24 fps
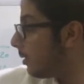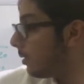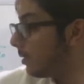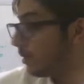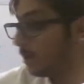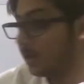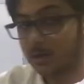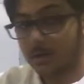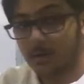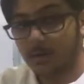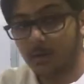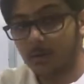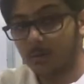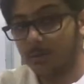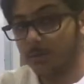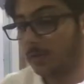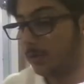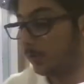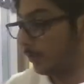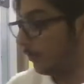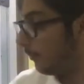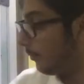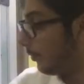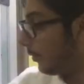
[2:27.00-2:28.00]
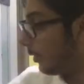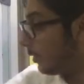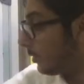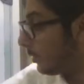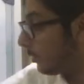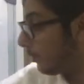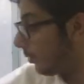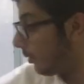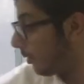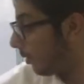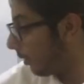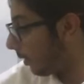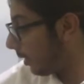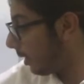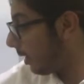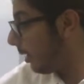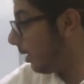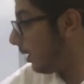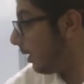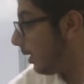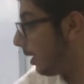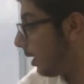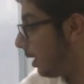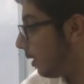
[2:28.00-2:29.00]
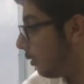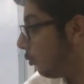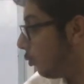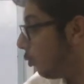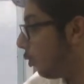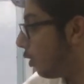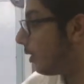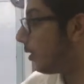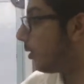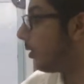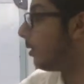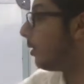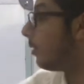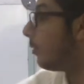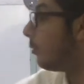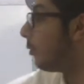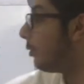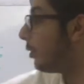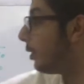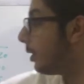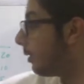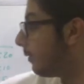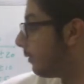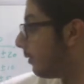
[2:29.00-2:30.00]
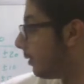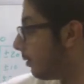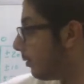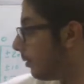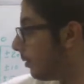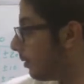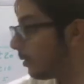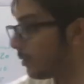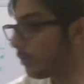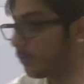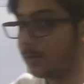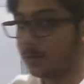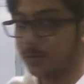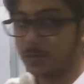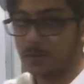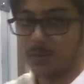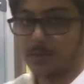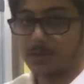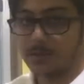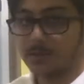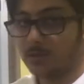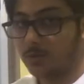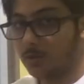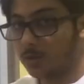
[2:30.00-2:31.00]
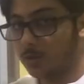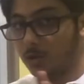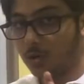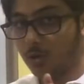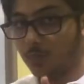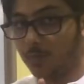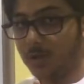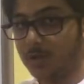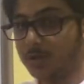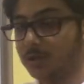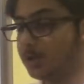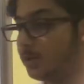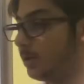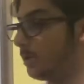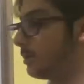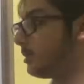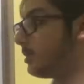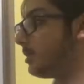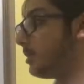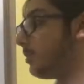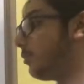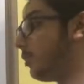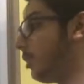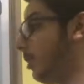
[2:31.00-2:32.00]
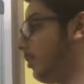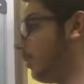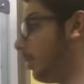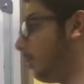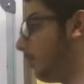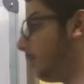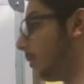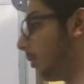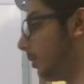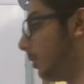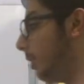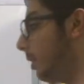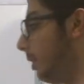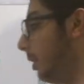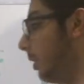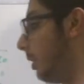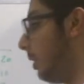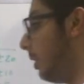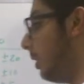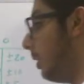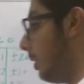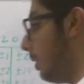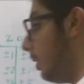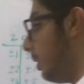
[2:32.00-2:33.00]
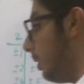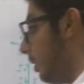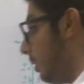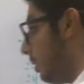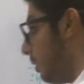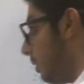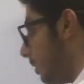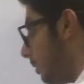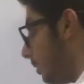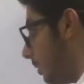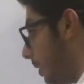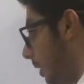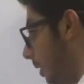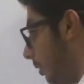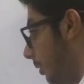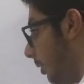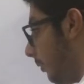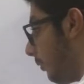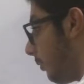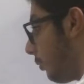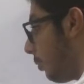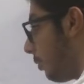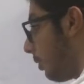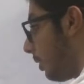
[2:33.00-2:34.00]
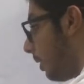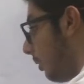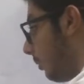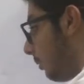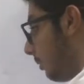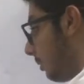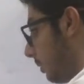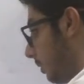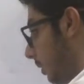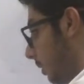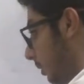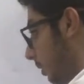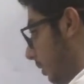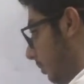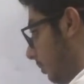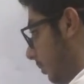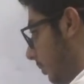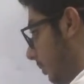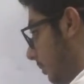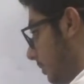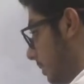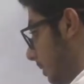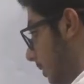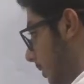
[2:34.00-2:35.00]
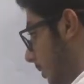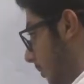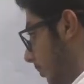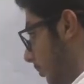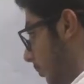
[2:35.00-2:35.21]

that number. So 3 and 1 will give you 3. That's the only combination because it's a prime number. Now you have to work out the numbers in the